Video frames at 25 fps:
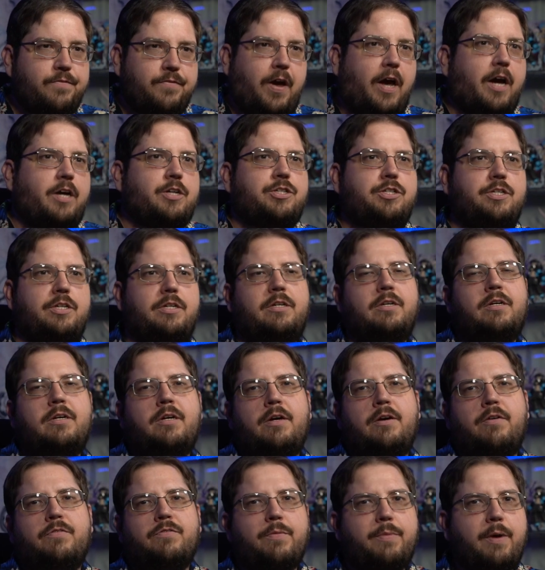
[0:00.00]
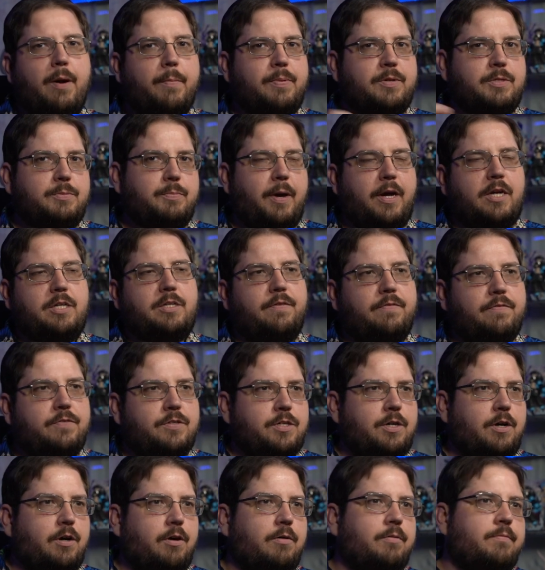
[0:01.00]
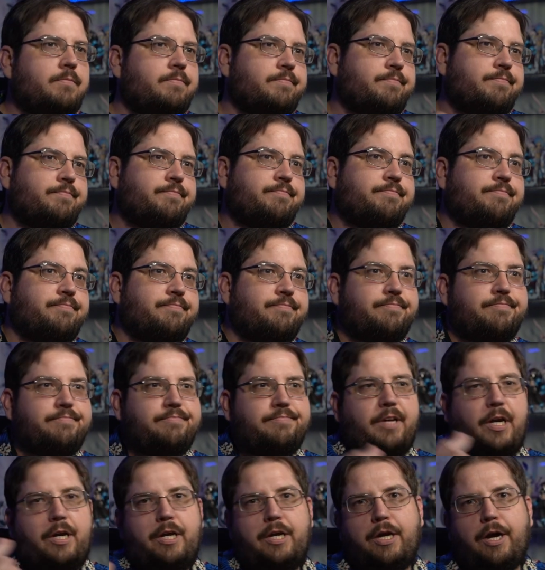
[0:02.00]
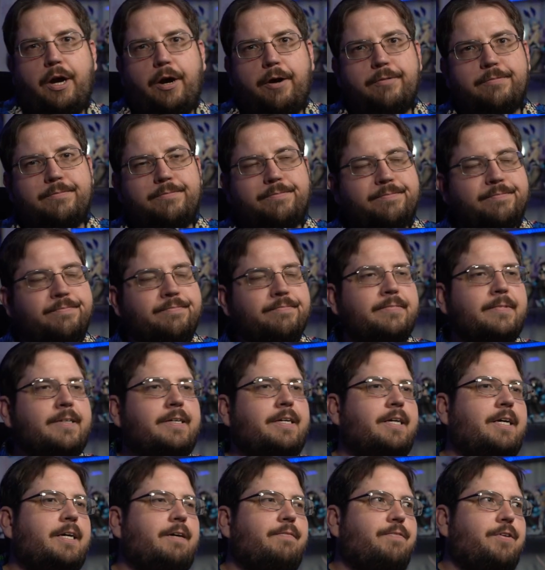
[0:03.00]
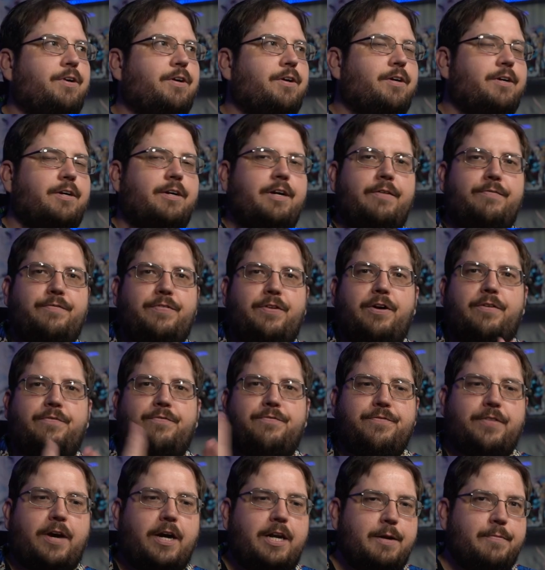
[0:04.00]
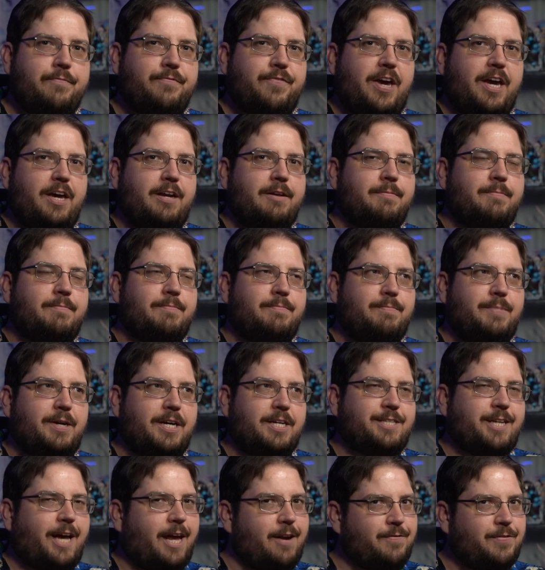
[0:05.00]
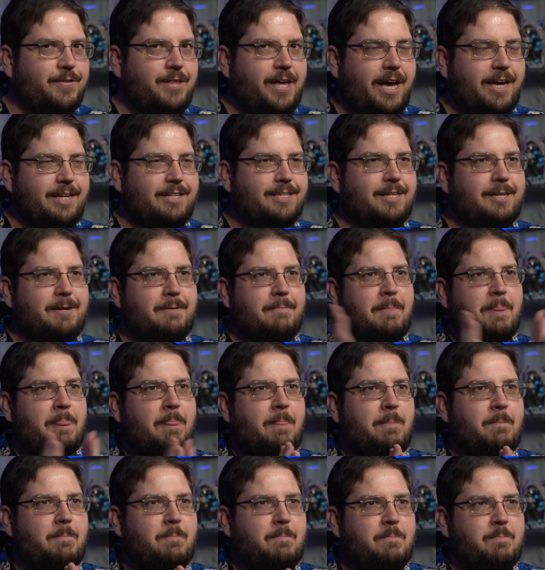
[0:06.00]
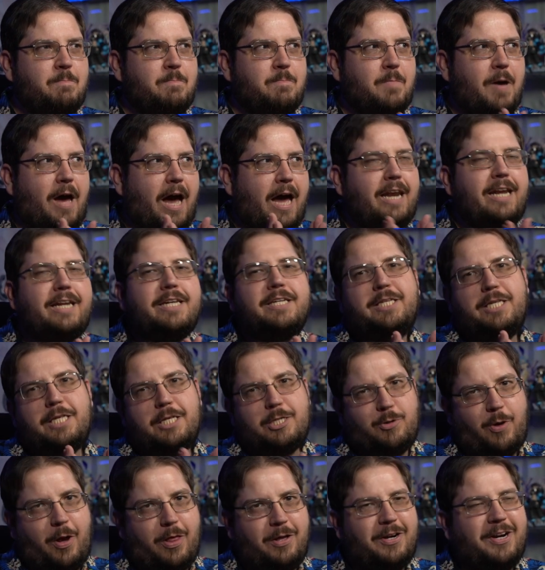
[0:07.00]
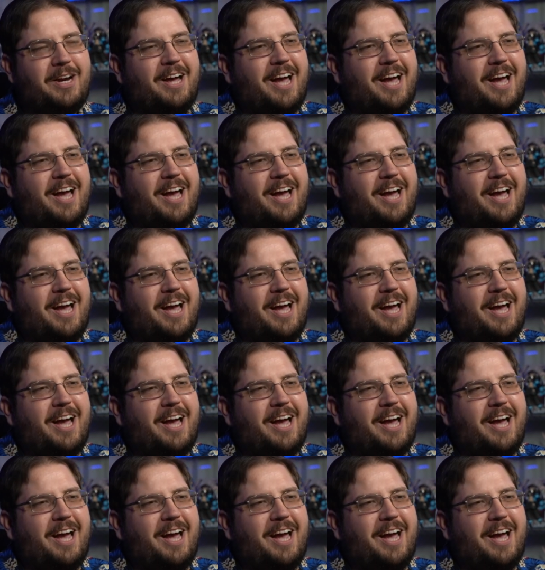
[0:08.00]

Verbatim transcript: faction from their perspective. So there you go. If you're if you're a Gundam fan, be excited for that. I need to see the trailer.